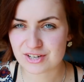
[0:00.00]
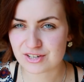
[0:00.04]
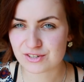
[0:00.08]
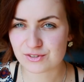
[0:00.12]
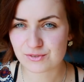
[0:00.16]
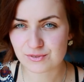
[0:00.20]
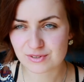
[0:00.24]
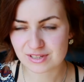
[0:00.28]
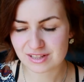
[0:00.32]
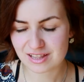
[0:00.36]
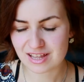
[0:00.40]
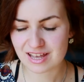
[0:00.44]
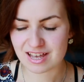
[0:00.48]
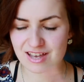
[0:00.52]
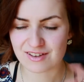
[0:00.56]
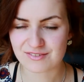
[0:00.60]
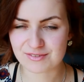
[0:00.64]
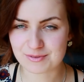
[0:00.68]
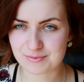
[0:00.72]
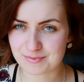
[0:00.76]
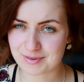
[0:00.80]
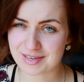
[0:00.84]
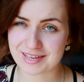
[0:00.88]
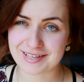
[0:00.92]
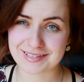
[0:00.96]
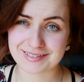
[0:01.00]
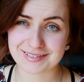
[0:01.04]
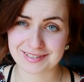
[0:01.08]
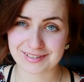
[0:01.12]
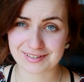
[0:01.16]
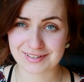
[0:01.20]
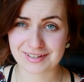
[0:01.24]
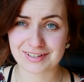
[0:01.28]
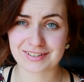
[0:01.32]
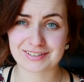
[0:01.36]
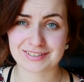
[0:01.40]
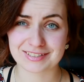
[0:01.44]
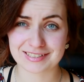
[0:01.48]
and you will have
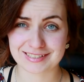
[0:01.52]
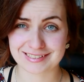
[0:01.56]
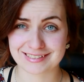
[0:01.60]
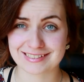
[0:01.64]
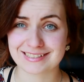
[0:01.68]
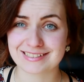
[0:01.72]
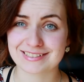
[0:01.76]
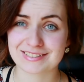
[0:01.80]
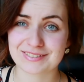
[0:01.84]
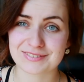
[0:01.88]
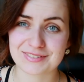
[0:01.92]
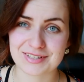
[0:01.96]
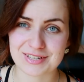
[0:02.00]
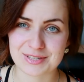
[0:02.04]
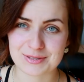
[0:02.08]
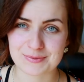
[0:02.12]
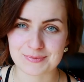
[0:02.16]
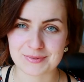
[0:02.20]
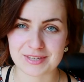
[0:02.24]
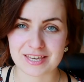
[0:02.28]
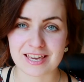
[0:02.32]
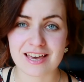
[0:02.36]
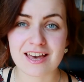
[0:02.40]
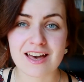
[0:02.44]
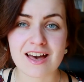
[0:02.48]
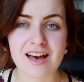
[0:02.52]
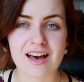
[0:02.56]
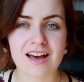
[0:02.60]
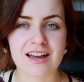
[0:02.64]
amazing holidays, trust me.